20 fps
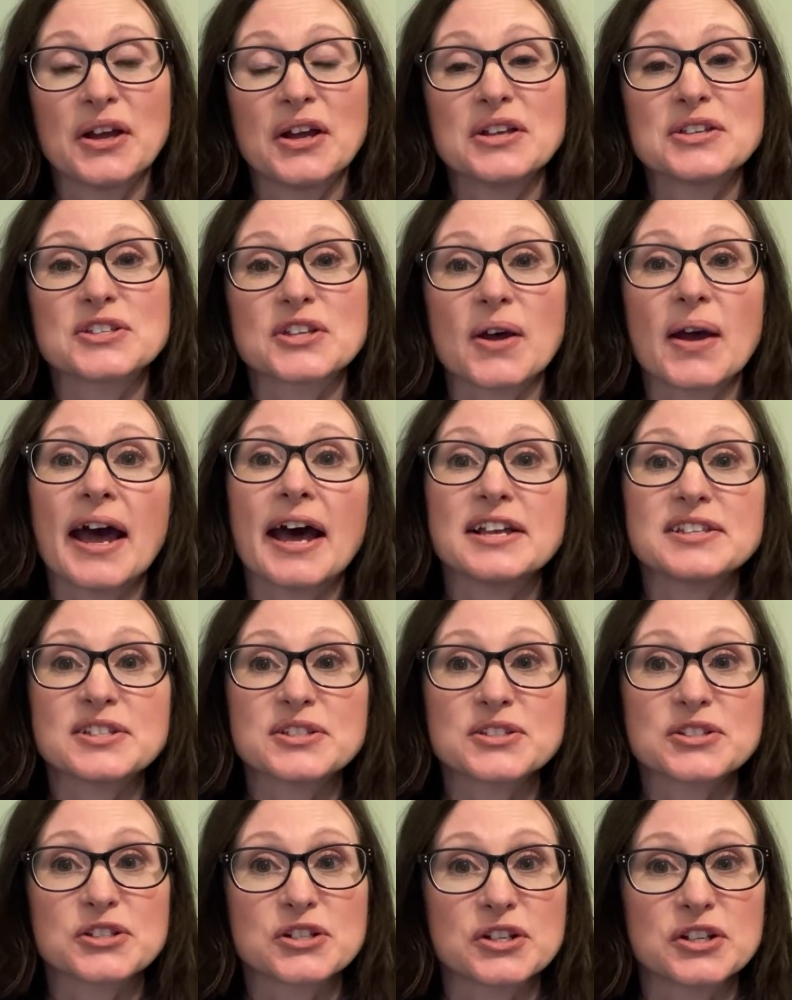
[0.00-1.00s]
So as a
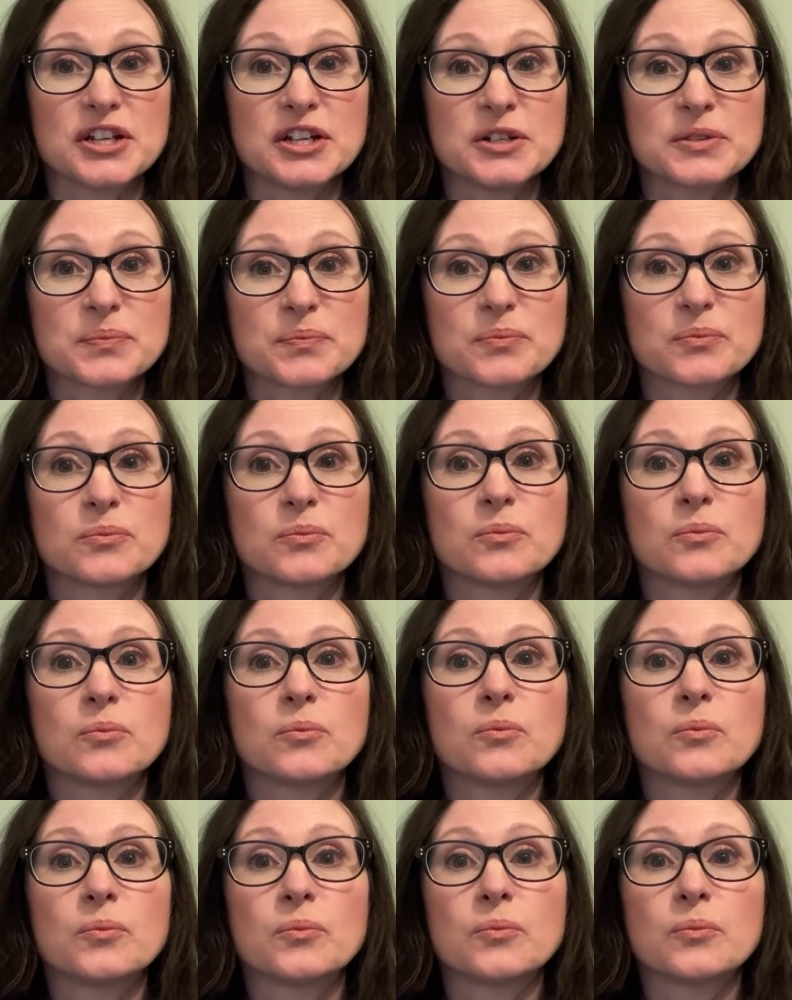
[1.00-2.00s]
student,
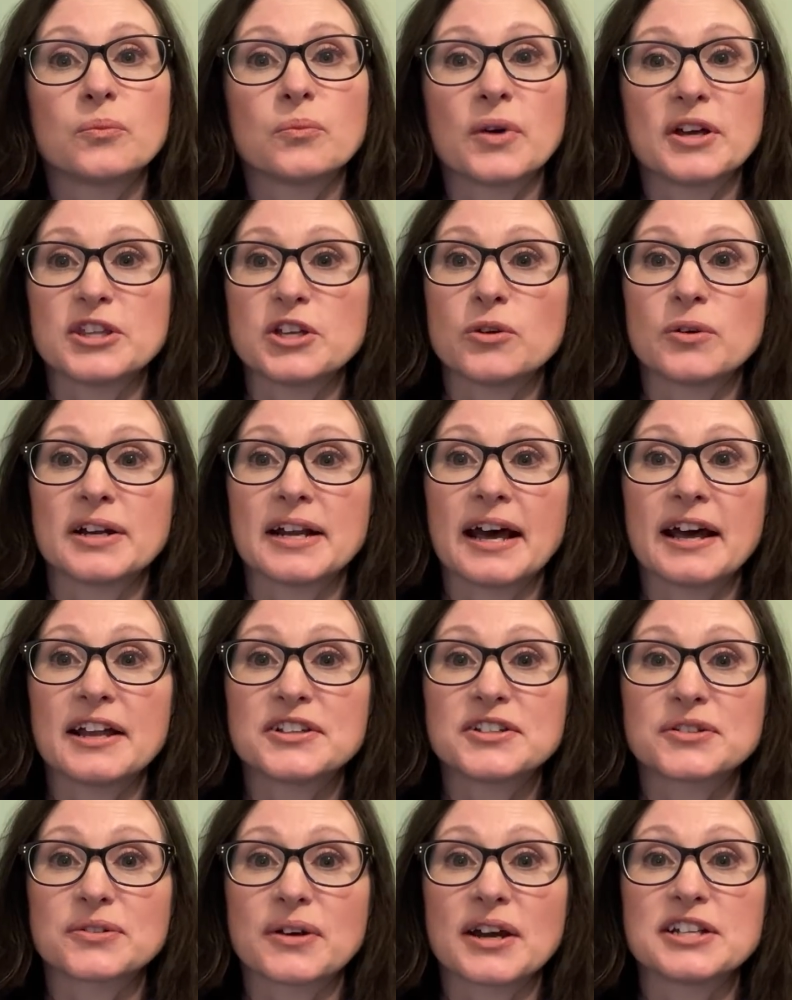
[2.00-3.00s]
whether you're an
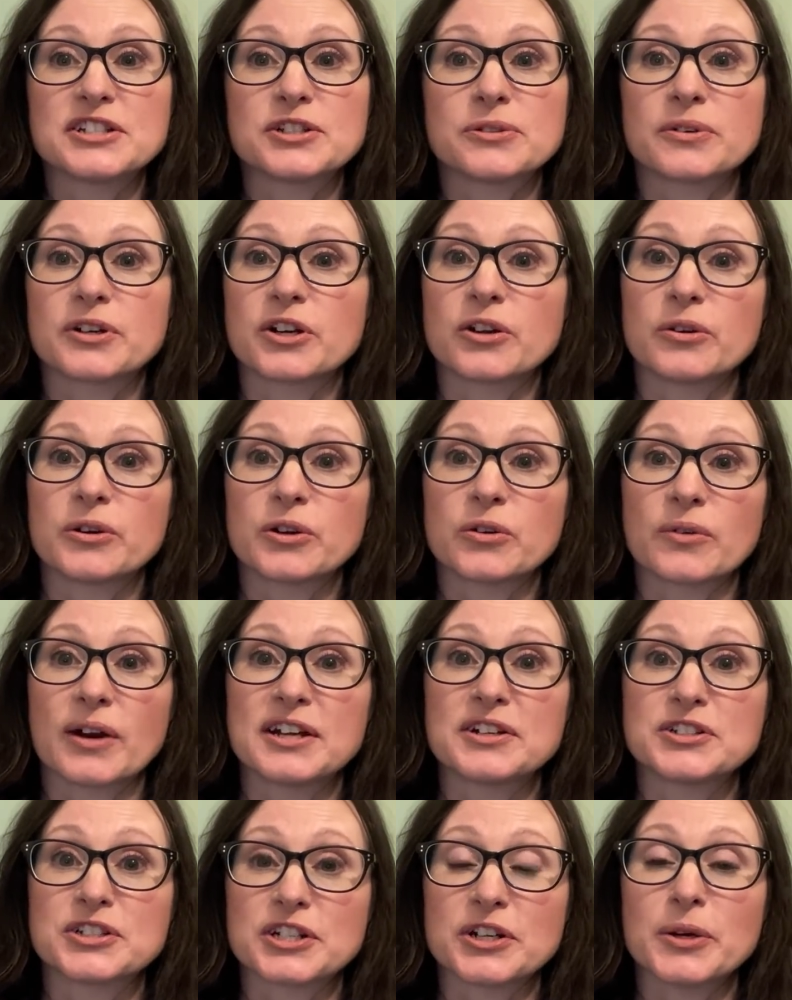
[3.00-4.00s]
undergraduate or a
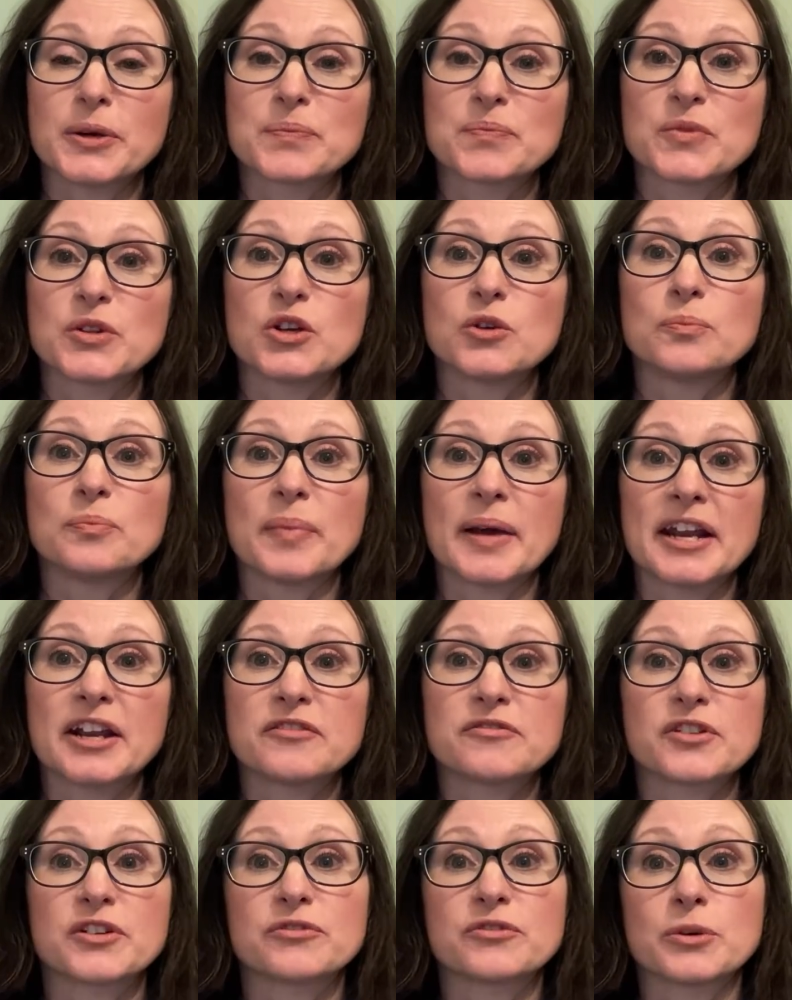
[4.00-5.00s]
graduate, you'll
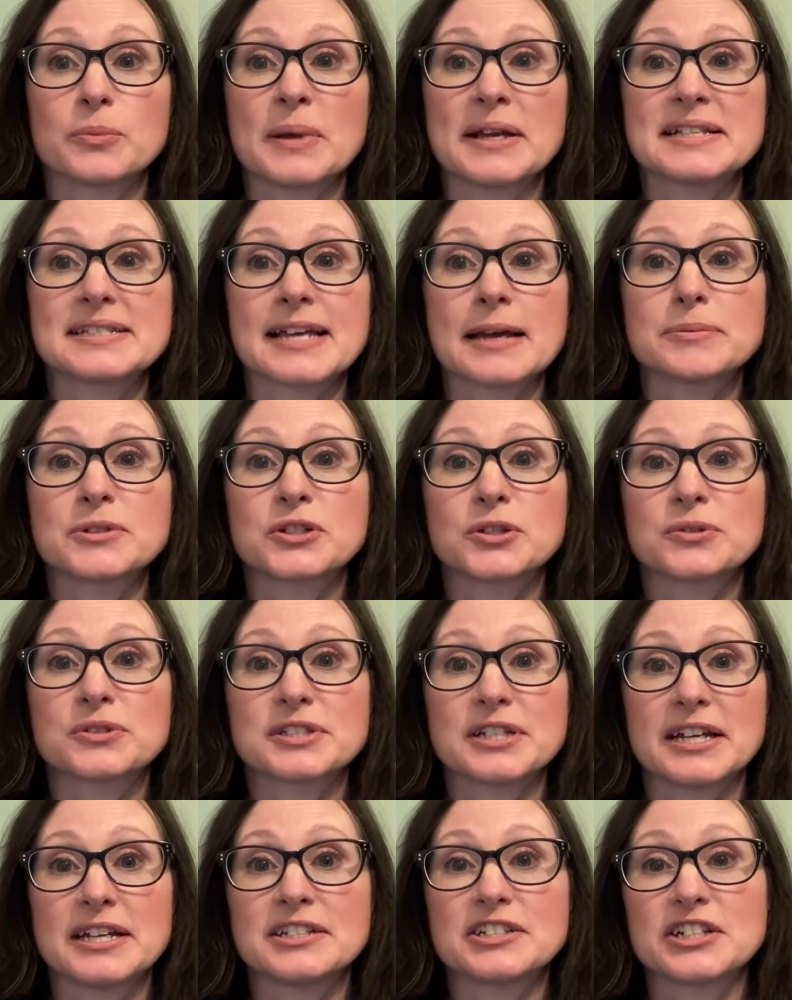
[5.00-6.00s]
benefit from exceptional
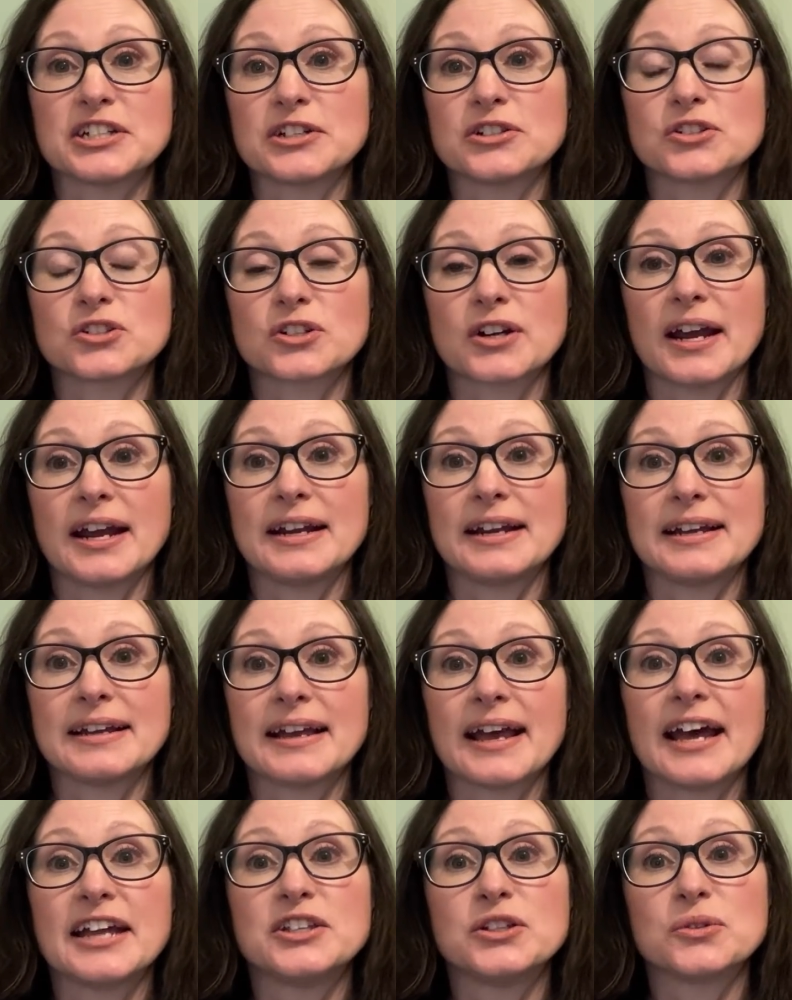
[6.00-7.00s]
teaching and training,
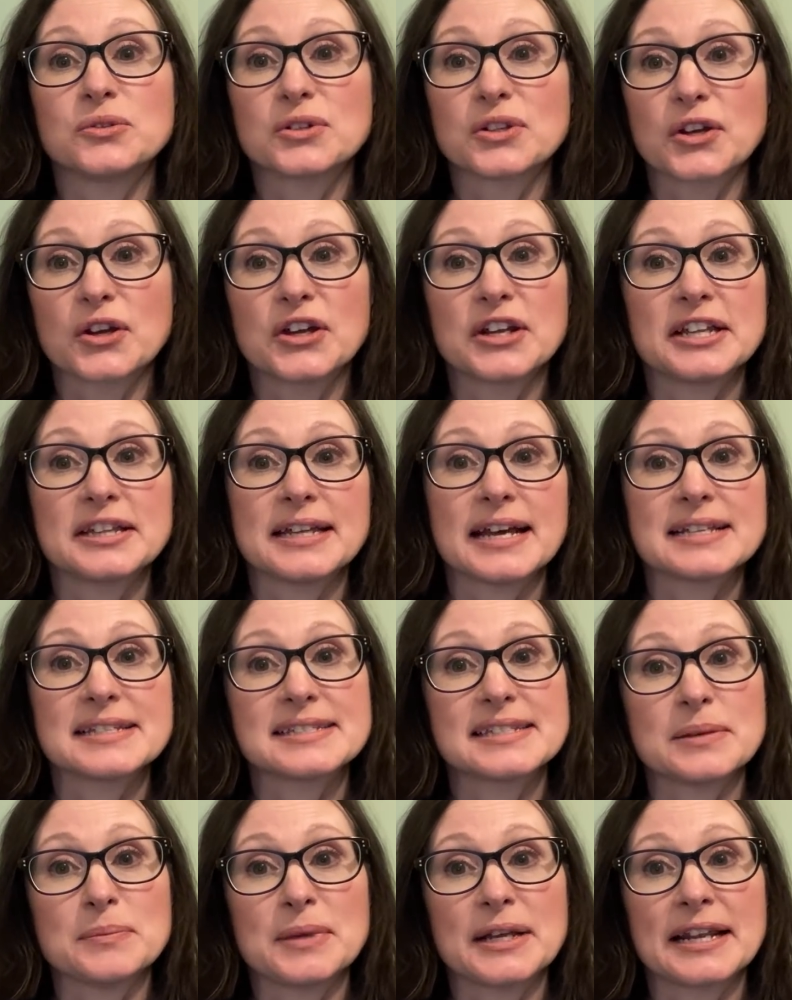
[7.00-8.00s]
and you'll learn in that
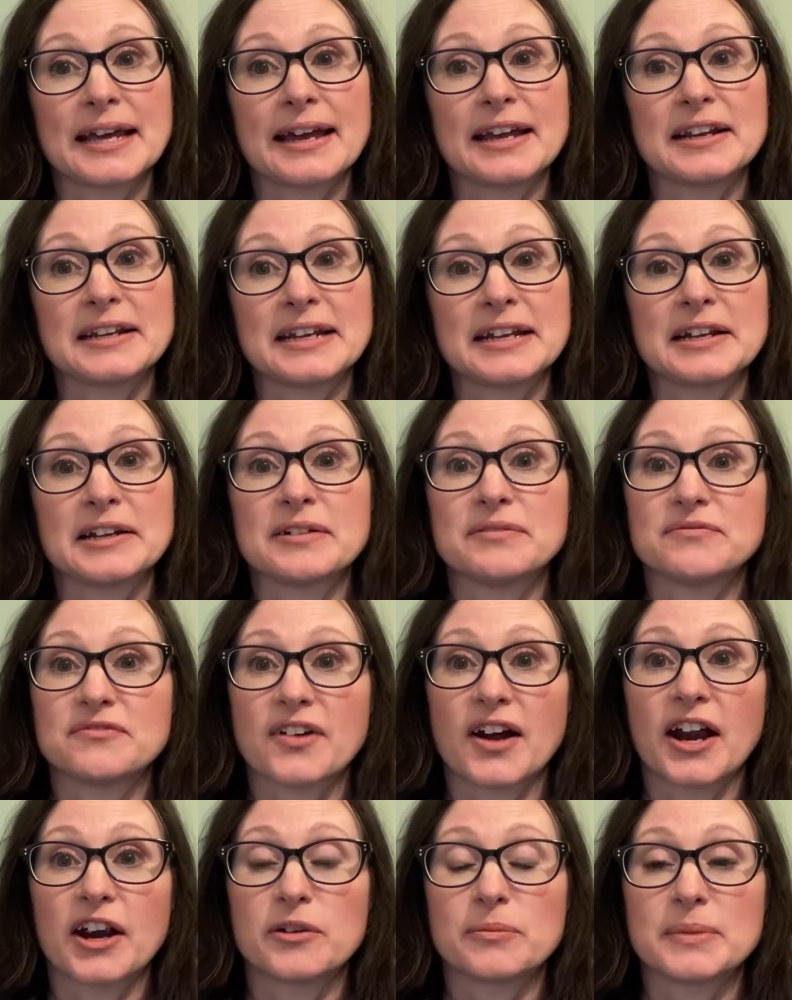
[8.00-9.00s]
simulating
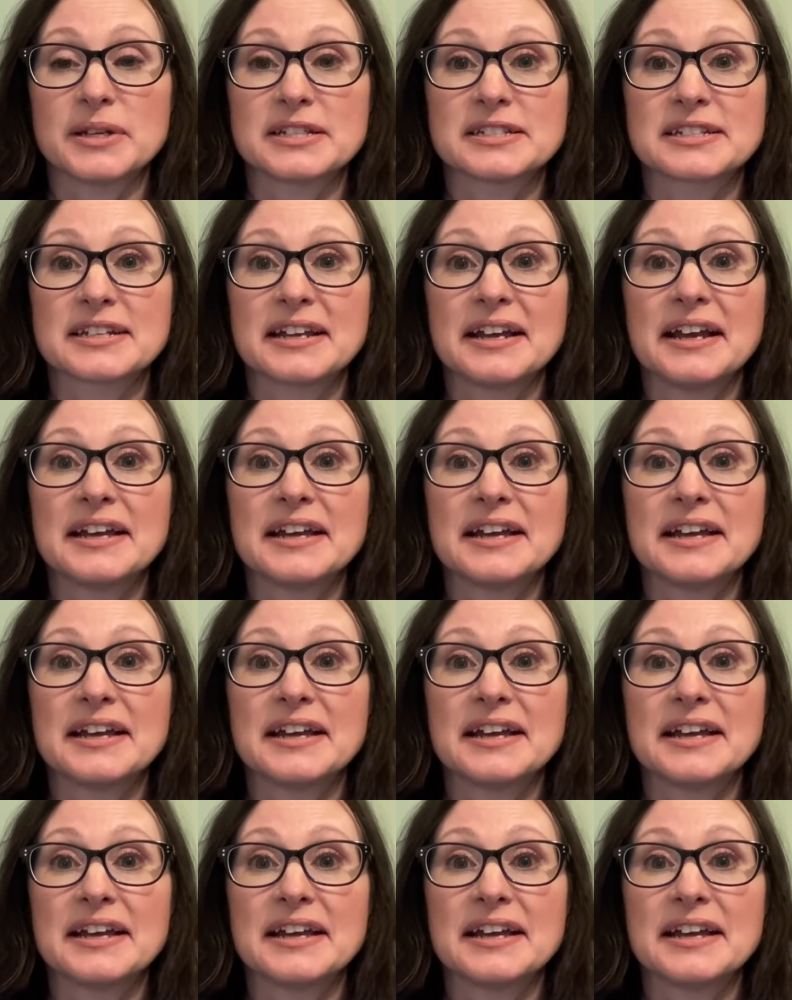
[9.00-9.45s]
environment